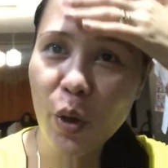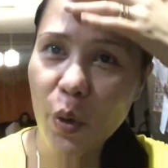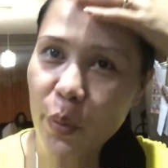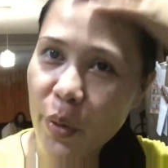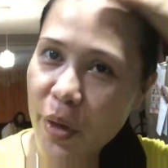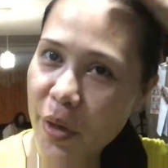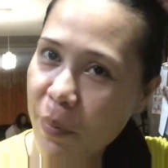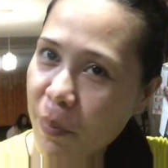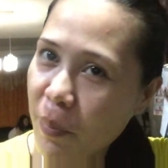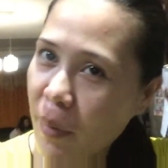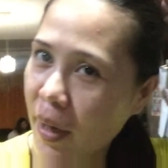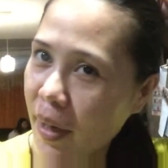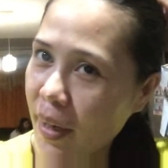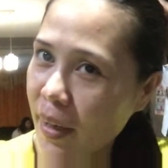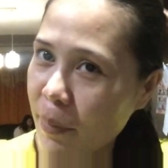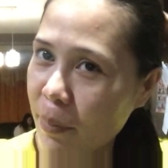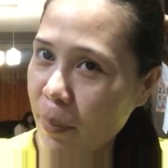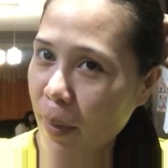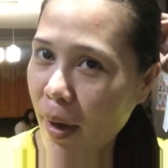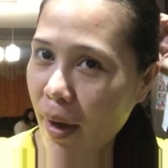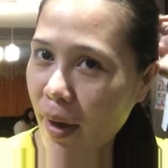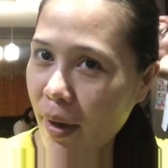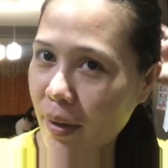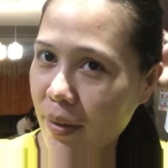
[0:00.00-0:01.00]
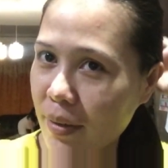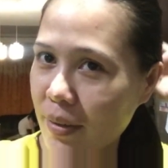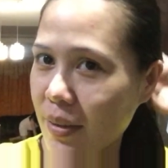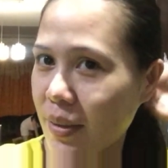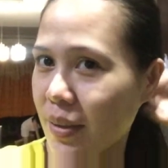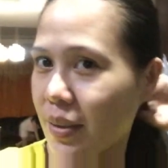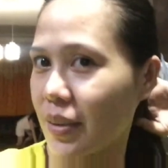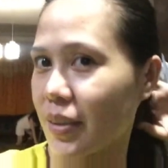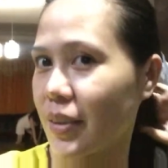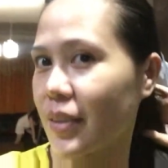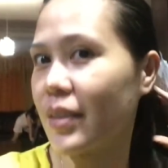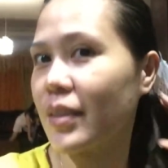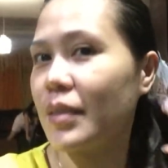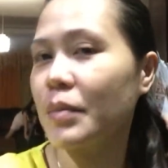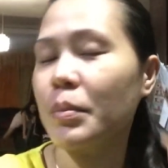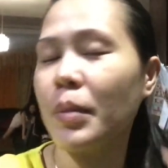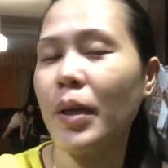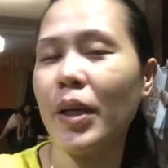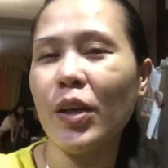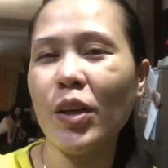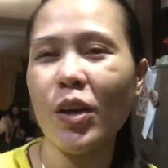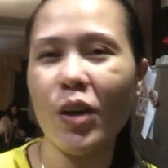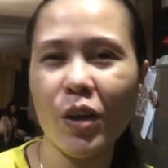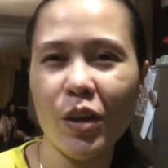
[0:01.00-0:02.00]
growing my bangs
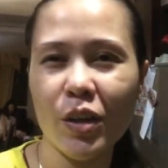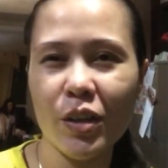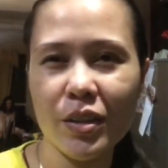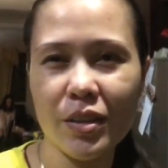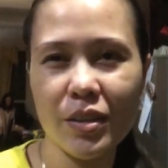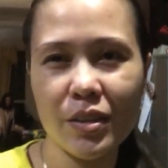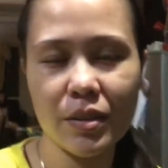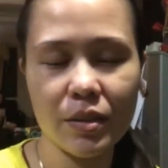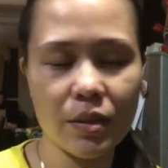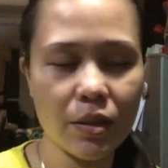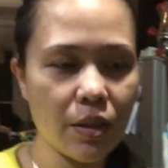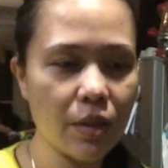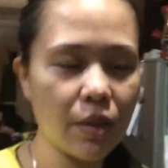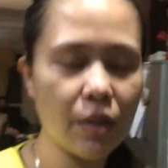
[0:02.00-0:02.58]
because